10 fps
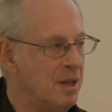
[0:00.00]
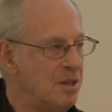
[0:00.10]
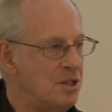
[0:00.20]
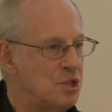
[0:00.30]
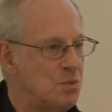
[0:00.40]

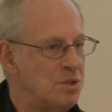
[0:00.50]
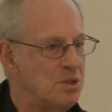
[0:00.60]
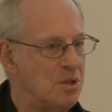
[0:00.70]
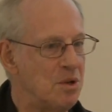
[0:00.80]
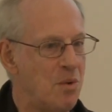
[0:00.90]
This
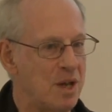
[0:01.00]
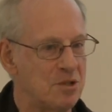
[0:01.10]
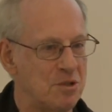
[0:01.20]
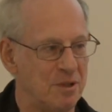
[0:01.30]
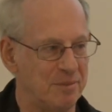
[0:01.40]
was the
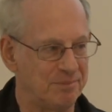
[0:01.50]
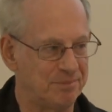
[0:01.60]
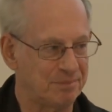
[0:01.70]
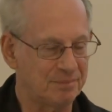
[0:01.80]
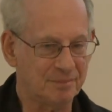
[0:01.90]
question.
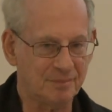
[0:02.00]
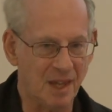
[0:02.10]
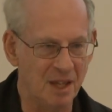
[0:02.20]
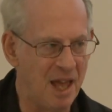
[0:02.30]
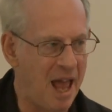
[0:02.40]

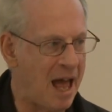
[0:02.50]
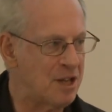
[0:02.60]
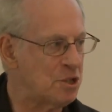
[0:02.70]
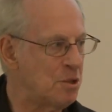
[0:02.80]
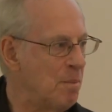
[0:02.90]
They
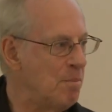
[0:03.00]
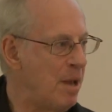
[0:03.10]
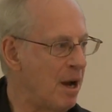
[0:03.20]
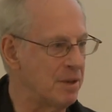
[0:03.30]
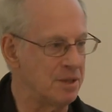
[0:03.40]
asked
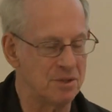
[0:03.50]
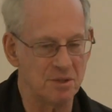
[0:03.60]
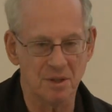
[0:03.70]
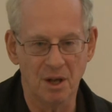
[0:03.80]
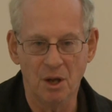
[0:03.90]
parents,